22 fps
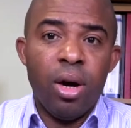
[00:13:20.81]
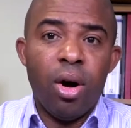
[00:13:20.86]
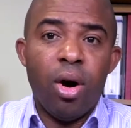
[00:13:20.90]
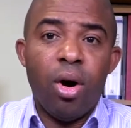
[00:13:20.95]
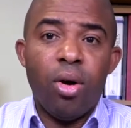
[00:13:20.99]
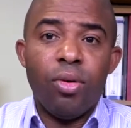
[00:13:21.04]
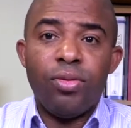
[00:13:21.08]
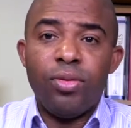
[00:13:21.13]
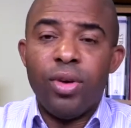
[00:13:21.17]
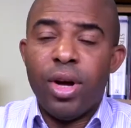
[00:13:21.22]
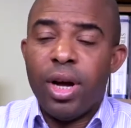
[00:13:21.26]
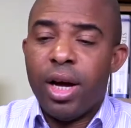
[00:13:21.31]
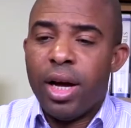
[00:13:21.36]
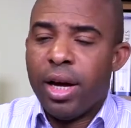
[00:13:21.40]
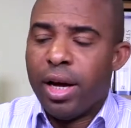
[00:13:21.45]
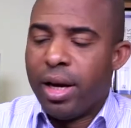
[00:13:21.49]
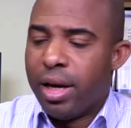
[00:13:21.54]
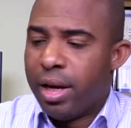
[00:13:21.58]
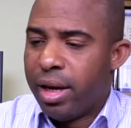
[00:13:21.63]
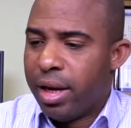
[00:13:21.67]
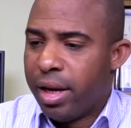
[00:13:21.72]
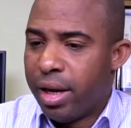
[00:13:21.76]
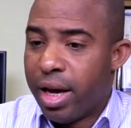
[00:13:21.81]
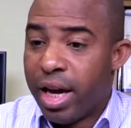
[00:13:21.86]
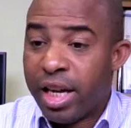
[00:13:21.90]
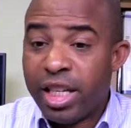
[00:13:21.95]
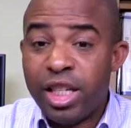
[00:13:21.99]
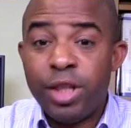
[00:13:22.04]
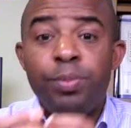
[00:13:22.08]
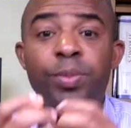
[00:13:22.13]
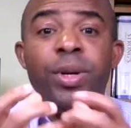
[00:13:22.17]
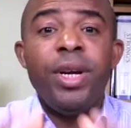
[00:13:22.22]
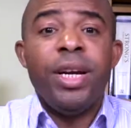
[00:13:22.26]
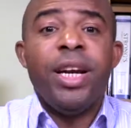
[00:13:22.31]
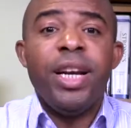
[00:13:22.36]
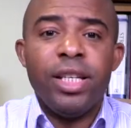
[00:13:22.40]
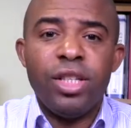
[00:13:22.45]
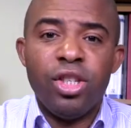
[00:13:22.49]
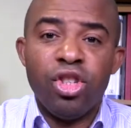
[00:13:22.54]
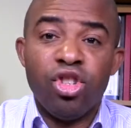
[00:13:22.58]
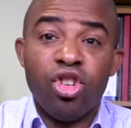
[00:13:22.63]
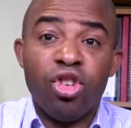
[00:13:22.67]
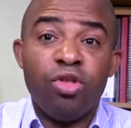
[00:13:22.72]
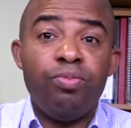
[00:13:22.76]
of uh,
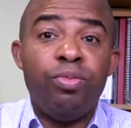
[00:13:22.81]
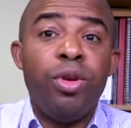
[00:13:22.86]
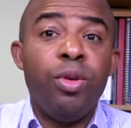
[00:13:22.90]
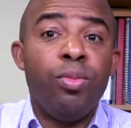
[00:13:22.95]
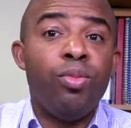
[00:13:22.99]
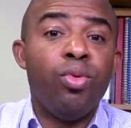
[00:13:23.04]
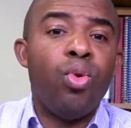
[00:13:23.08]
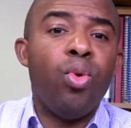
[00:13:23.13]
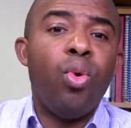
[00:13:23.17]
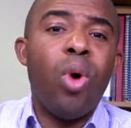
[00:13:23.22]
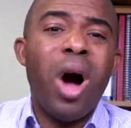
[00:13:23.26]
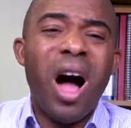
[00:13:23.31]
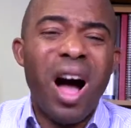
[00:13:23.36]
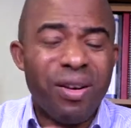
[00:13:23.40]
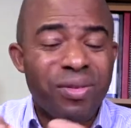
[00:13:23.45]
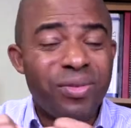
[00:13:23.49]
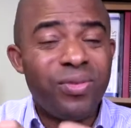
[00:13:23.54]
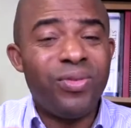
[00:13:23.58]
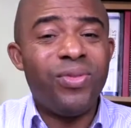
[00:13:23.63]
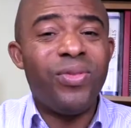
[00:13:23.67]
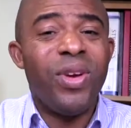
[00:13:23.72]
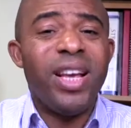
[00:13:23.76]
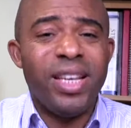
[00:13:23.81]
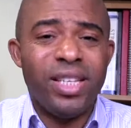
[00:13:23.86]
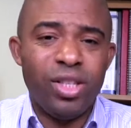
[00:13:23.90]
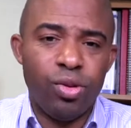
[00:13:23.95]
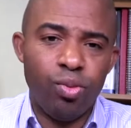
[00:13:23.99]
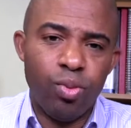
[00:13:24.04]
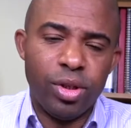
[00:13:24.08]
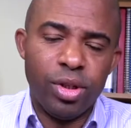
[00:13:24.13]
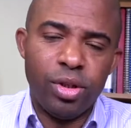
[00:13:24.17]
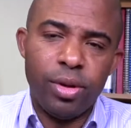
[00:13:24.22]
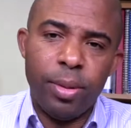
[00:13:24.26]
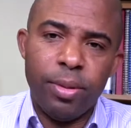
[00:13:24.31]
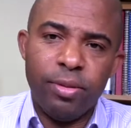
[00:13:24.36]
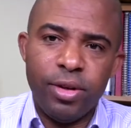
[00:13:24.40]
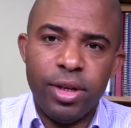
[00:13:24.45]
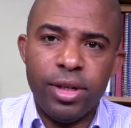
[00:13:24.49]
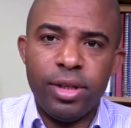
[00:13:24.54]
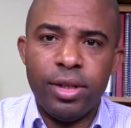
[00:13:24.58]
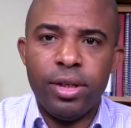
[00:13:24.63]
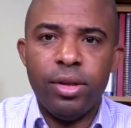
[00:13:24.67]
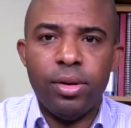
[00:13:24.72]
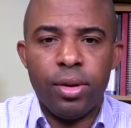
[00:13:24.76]
experiences of people who are faced with some of
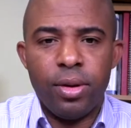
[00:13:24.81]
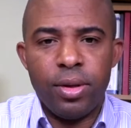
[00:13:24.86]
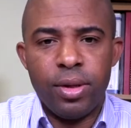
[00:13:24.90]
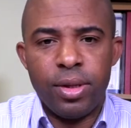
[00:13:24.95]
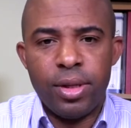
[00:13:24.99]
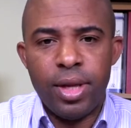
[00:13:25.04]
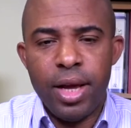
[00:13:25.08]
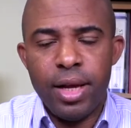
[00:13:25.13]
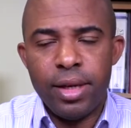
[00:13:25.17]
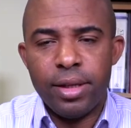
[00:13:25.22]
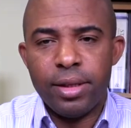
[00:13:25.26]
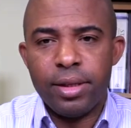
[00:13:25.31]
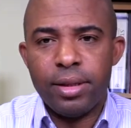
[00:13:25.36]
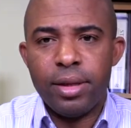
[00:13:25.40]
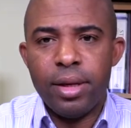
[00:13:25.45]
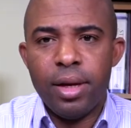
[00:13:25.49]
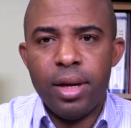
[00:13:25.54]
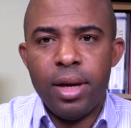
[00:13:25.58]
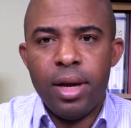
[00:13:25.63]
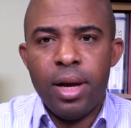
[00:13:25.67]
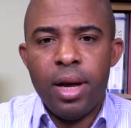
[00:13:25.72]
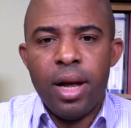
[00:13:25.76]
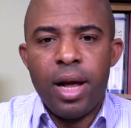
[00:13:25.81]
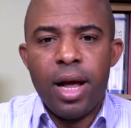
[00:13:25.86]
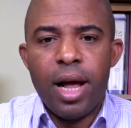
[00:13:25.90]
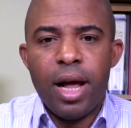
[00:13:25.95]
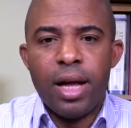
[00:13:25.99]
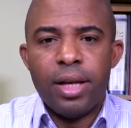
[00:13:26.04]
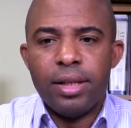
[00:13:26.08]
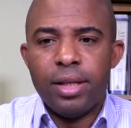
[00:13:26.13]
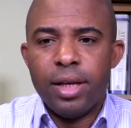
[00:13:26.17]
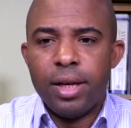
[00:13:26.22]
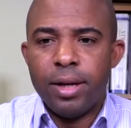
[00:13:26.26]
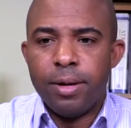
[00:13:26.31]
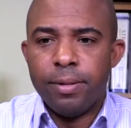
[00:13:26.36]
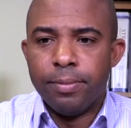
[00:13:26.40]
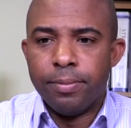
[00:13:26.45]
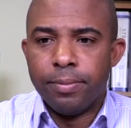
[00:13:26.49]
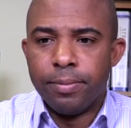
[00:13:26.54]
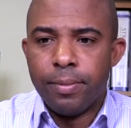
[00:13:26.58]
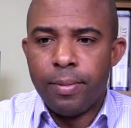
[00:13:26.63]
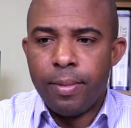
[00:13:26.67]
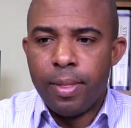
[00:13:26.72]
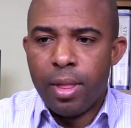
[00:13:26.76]
these you know, things and um,